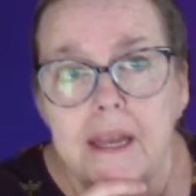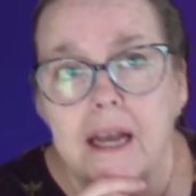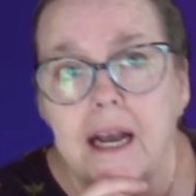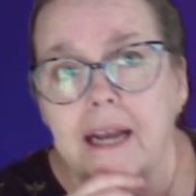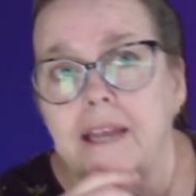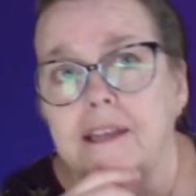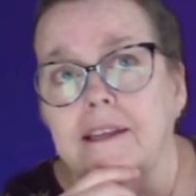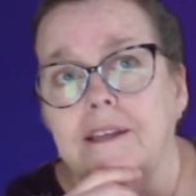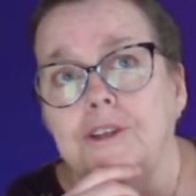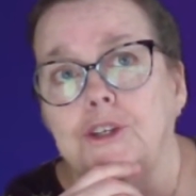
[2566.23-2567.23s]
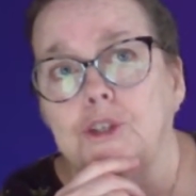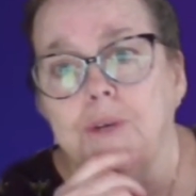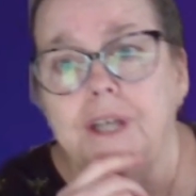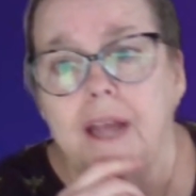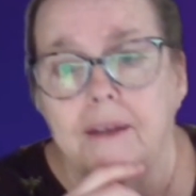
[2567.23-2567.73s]
I
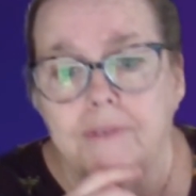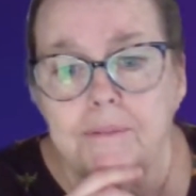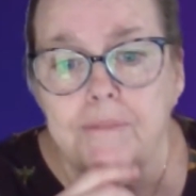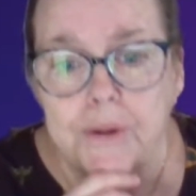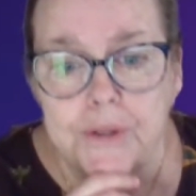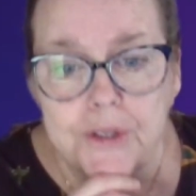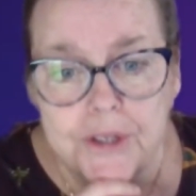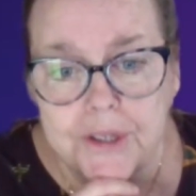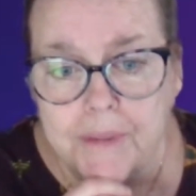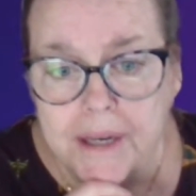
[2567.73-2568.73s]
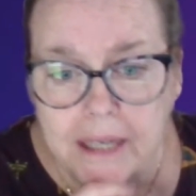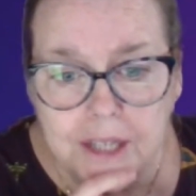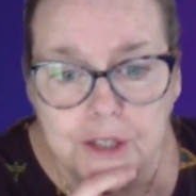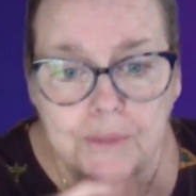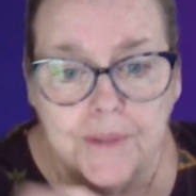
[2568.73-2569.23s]
enjoyed having posters in my
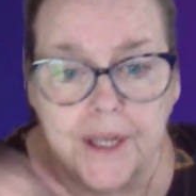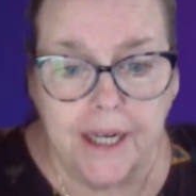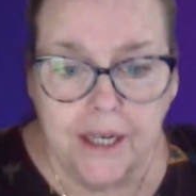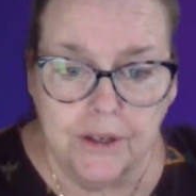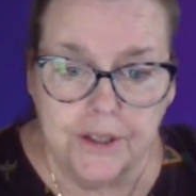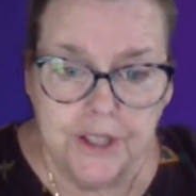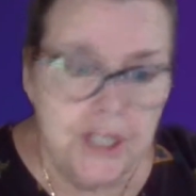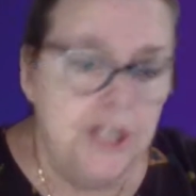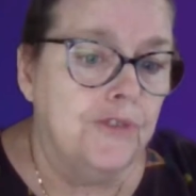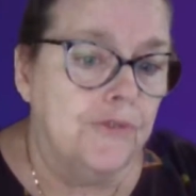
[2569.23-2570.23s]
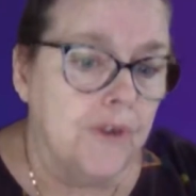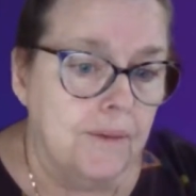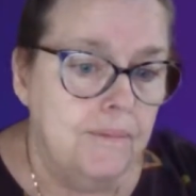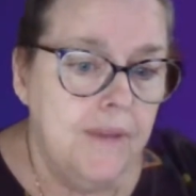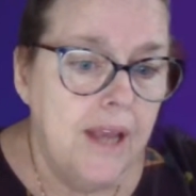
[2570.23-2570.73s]
classroom that I could teach
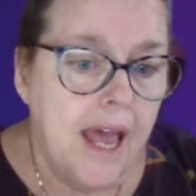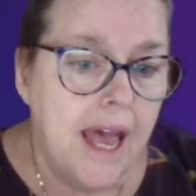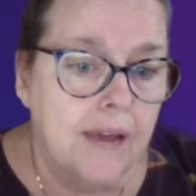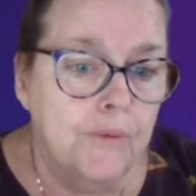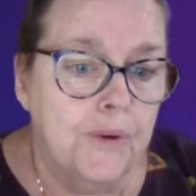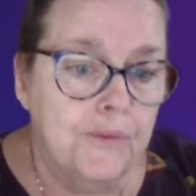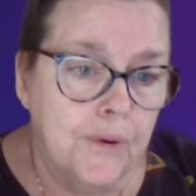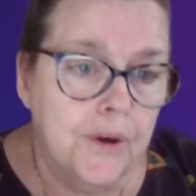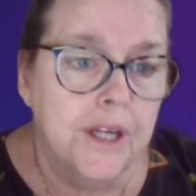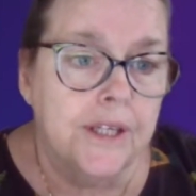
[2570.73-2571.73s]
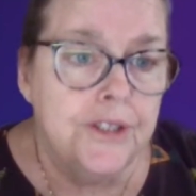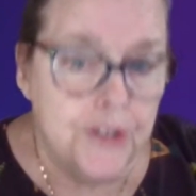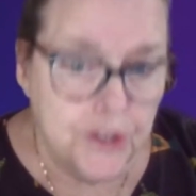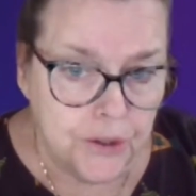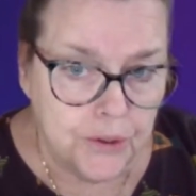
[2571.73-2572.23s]
from and refer
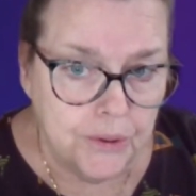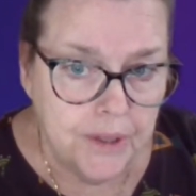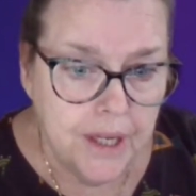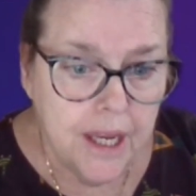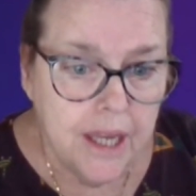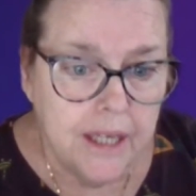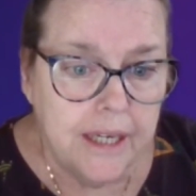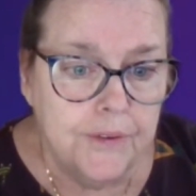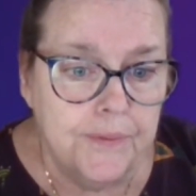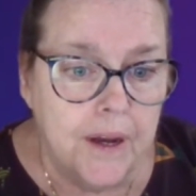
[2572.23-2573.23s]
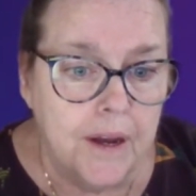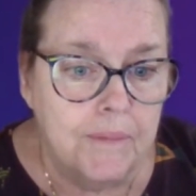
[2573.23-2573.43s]
kids to if